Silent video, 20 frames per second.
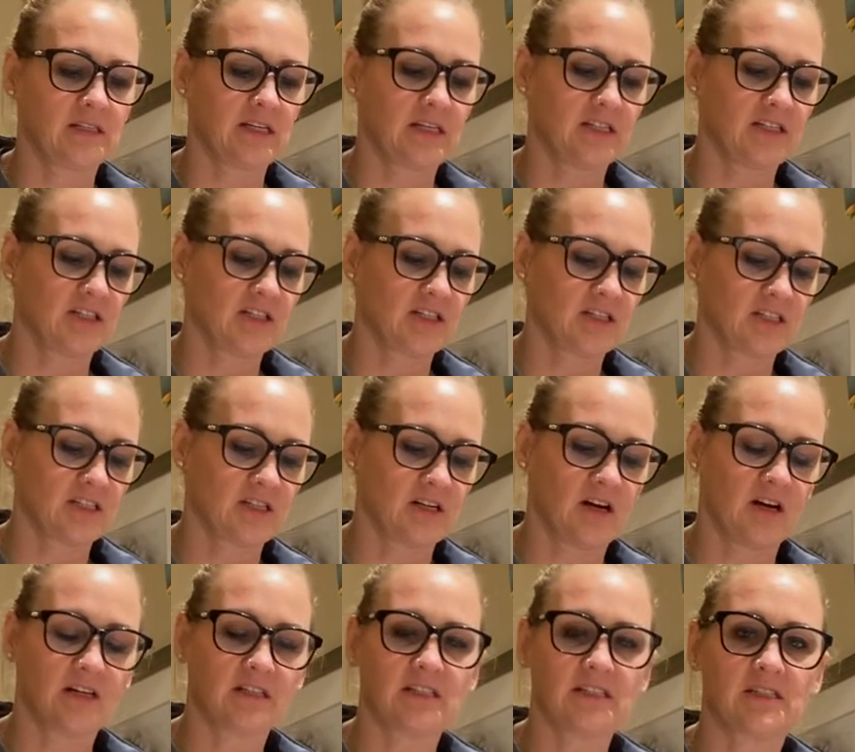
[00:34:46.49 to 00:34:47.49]
it's just
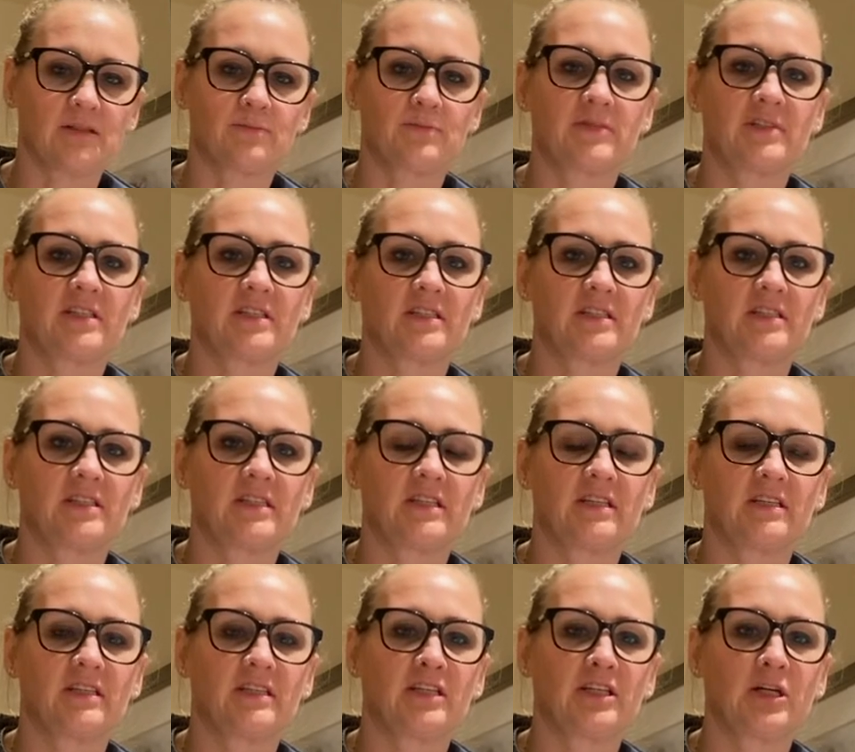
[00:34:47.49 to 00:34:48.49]
awesome to
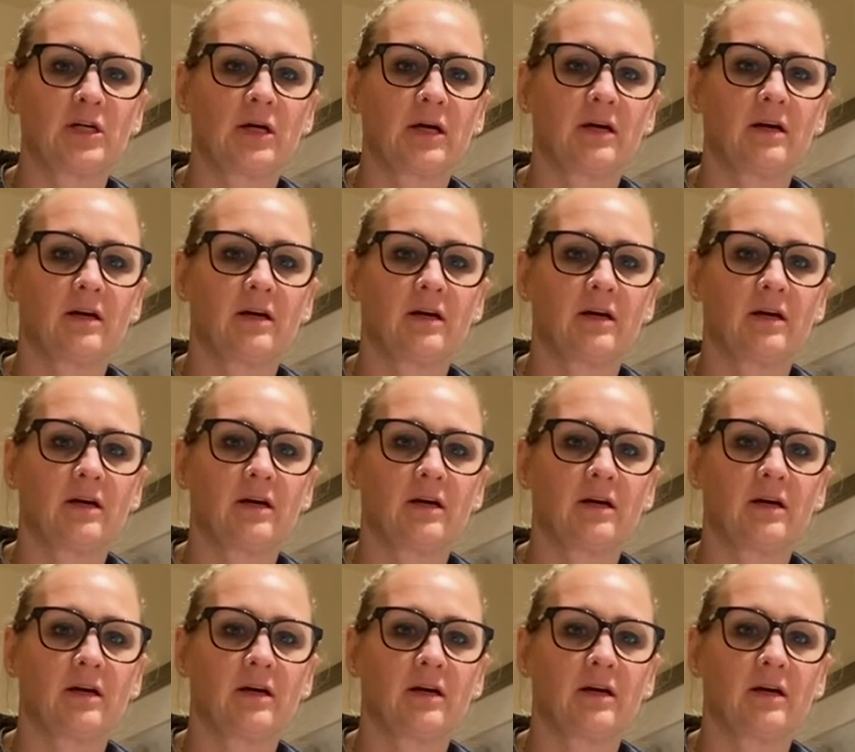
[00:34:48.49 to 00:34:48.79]
see